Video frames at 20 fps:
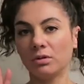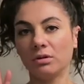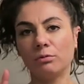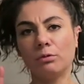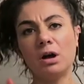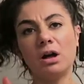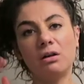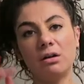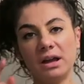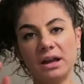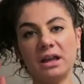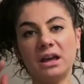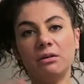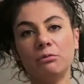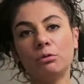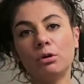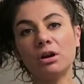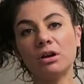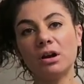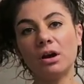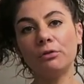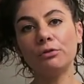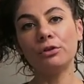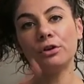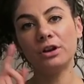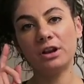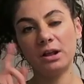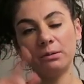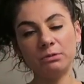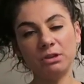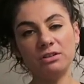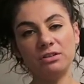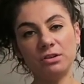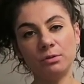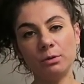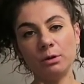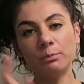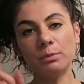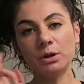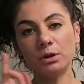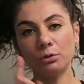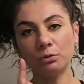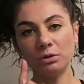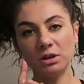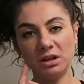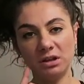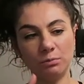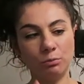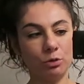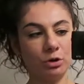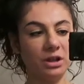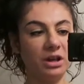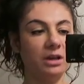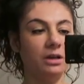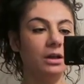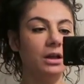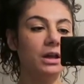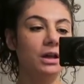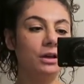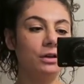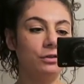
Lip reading: well, I can work out on an empty stomach, but only in the morning.